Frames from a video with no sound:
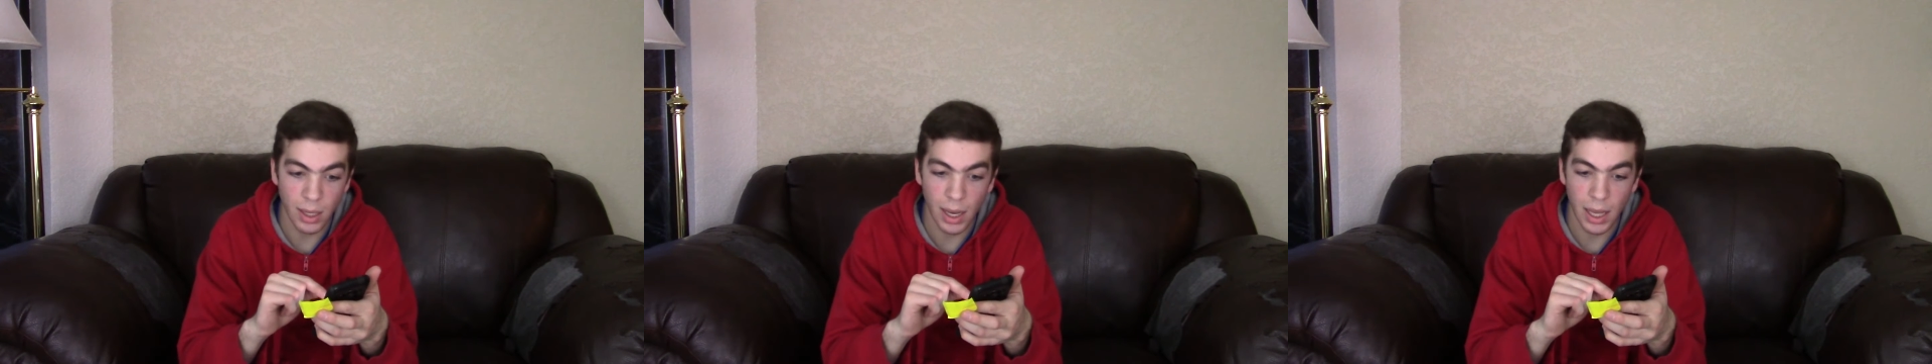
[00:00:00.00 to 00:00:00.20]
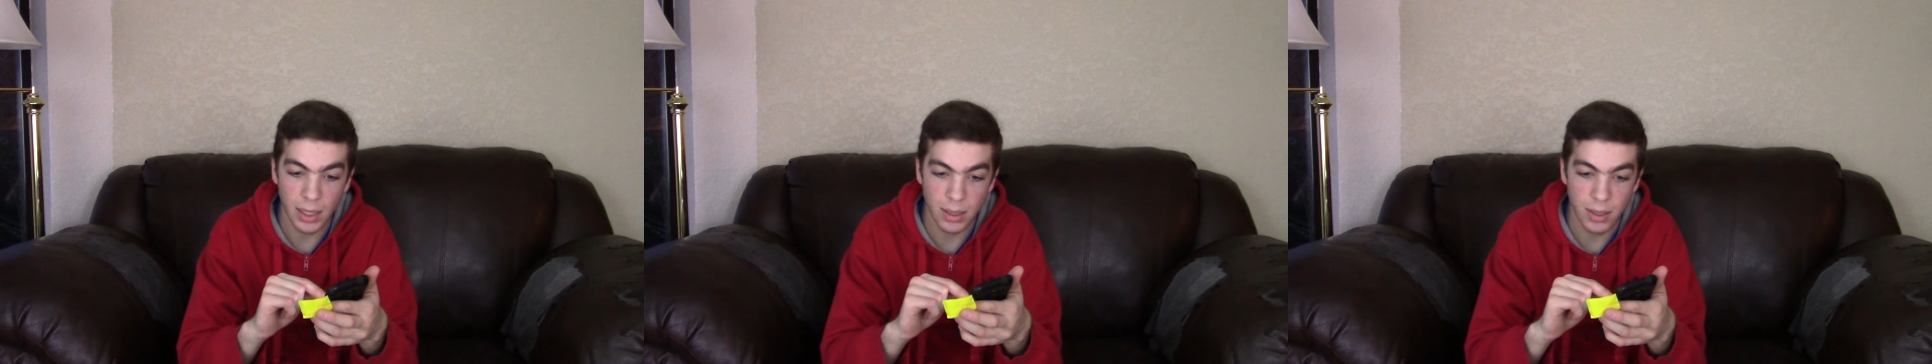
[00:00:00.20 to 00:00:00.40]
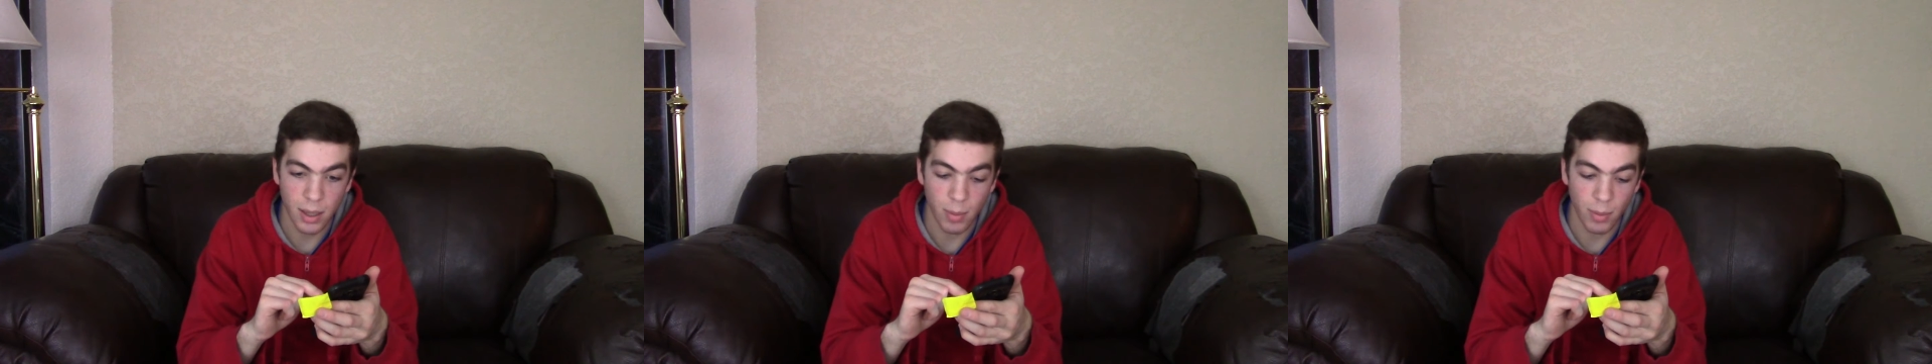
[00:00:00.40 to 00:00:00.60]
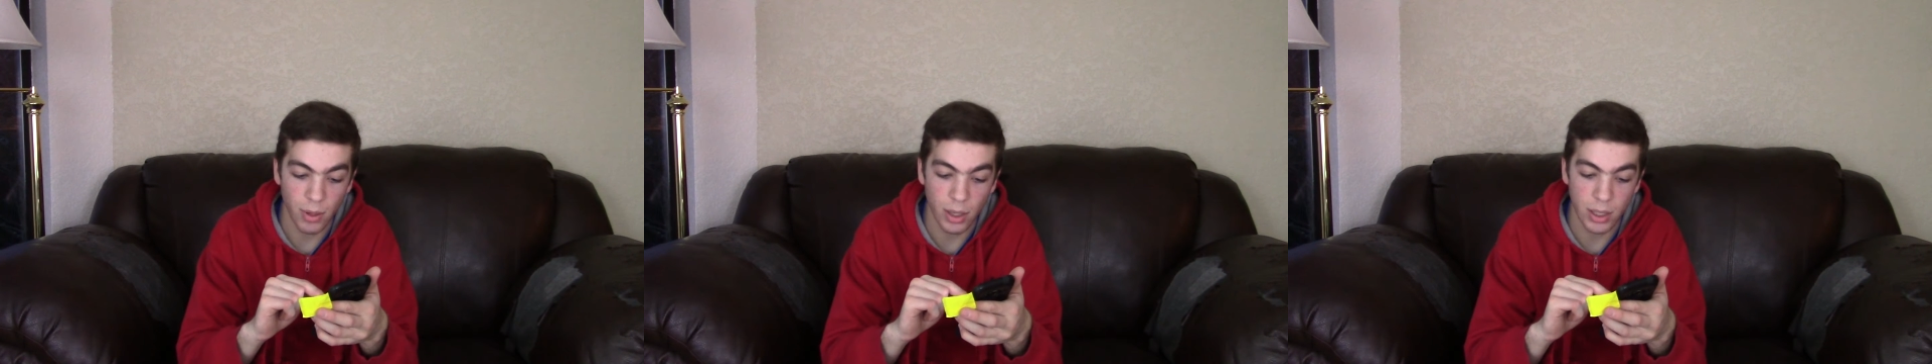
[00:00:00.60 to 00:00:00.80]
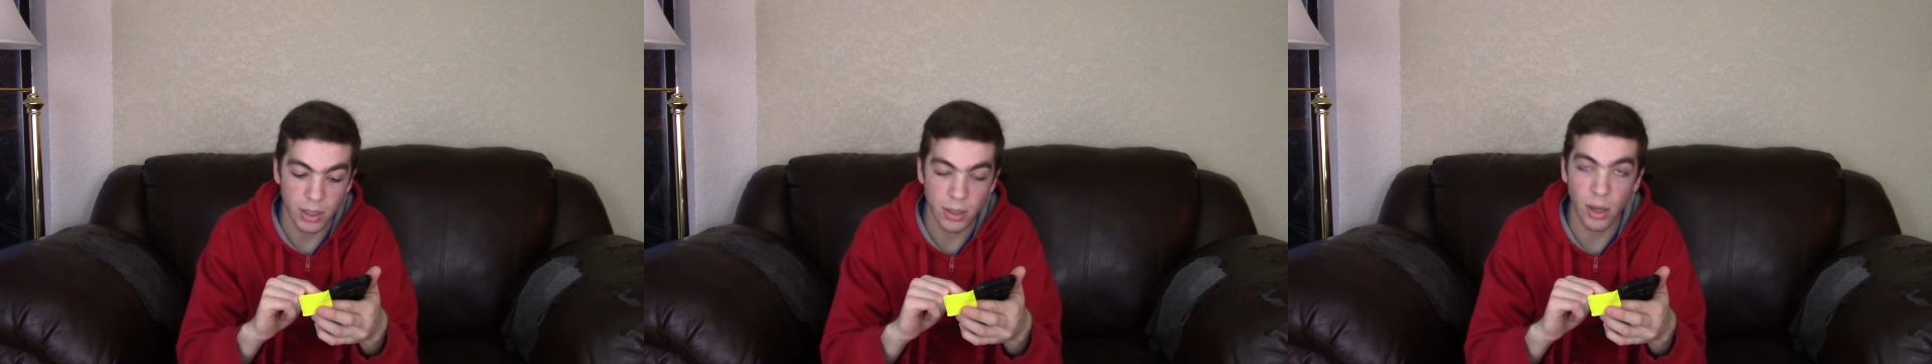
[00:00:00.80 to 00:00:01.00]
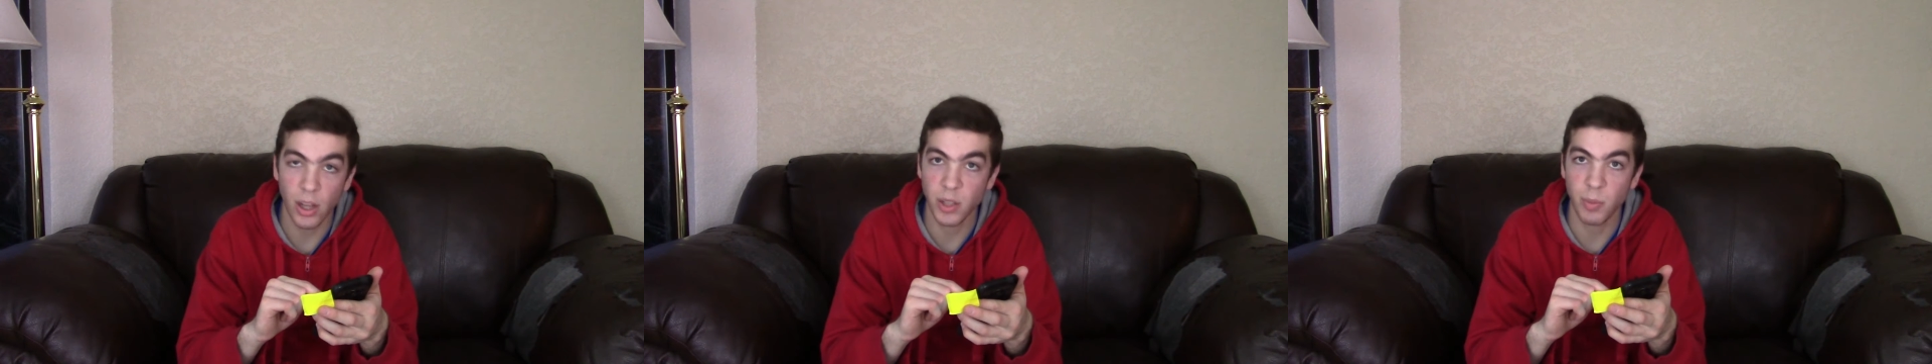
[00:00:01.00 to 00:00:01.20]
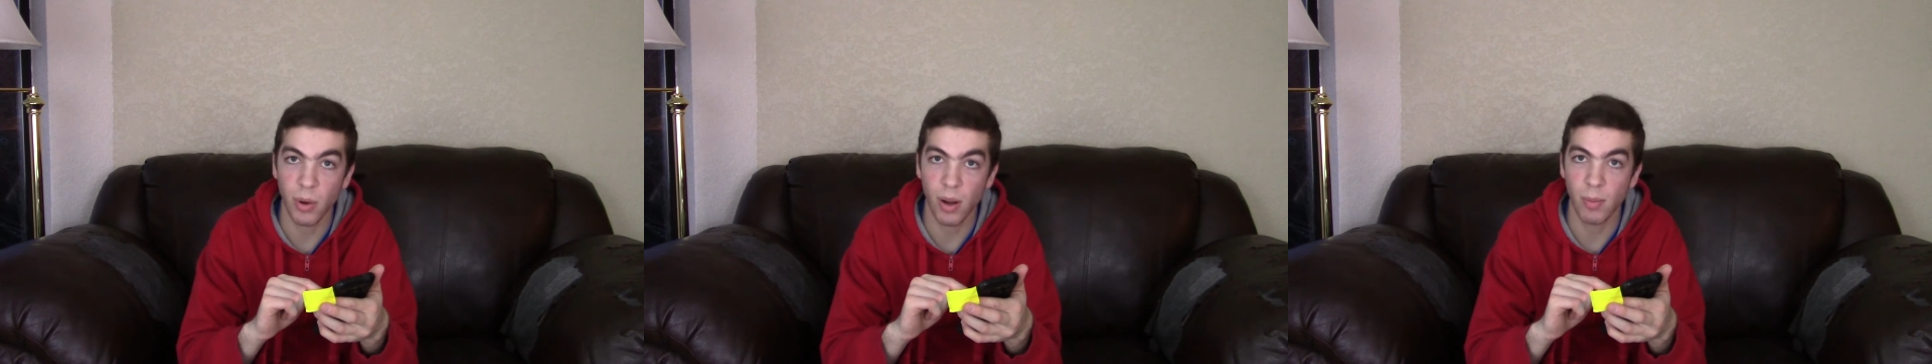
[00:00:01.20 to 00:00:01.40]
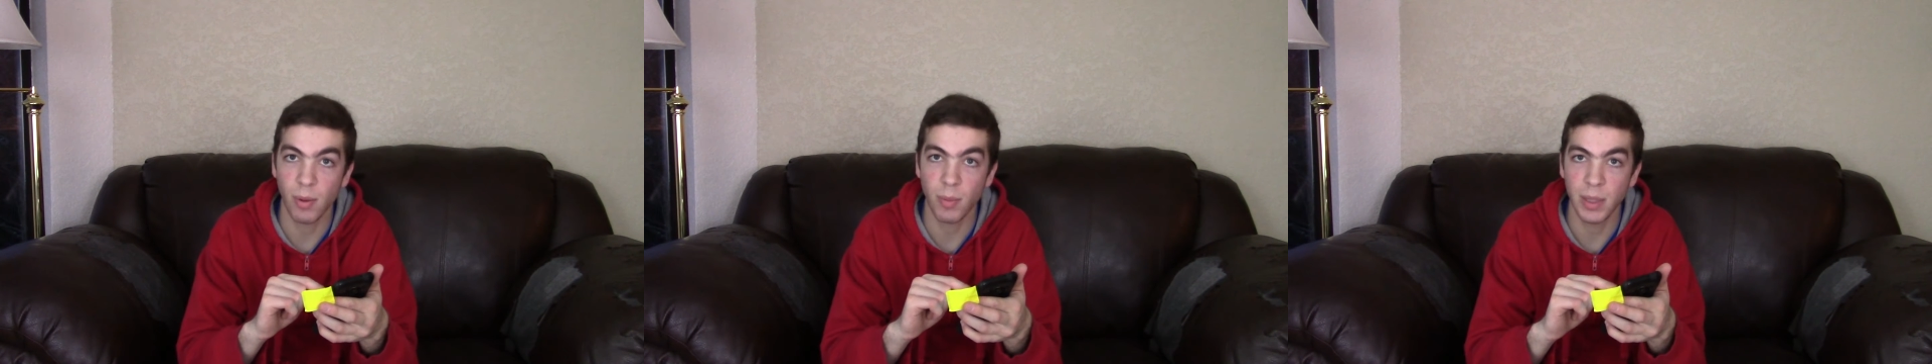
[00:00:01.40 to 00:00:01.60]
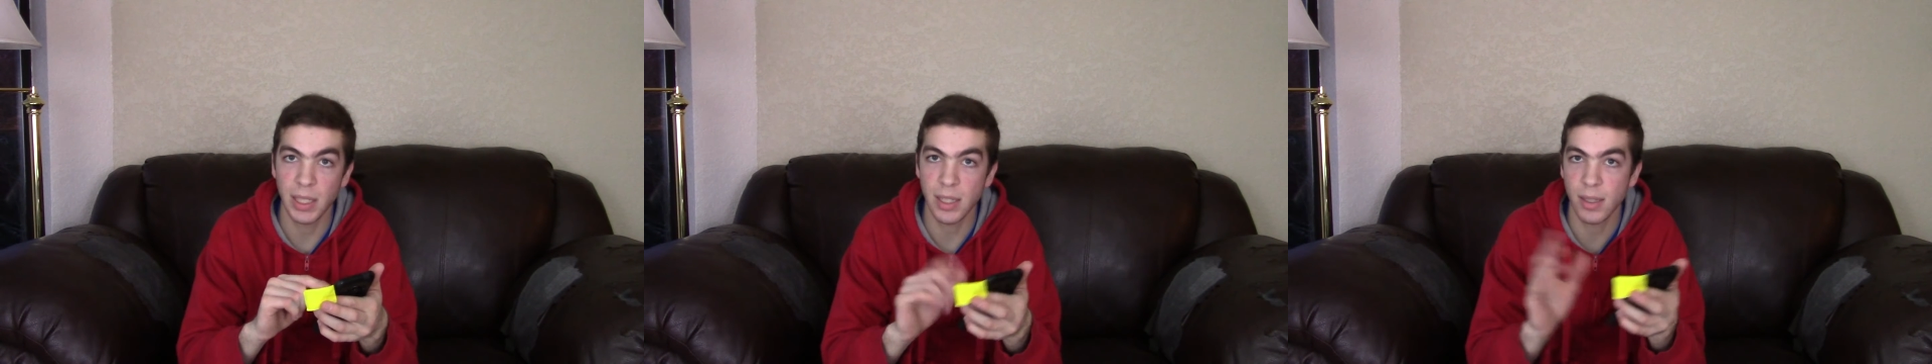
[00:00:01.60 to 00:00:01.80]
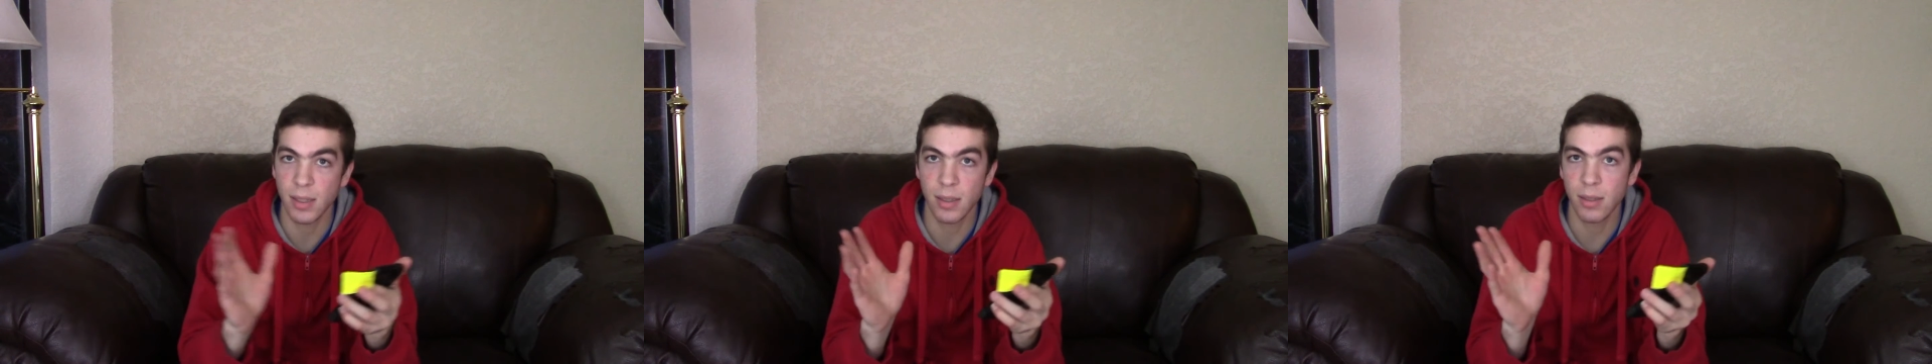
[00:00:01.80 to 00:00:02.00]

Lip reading: last number I saw, it's probably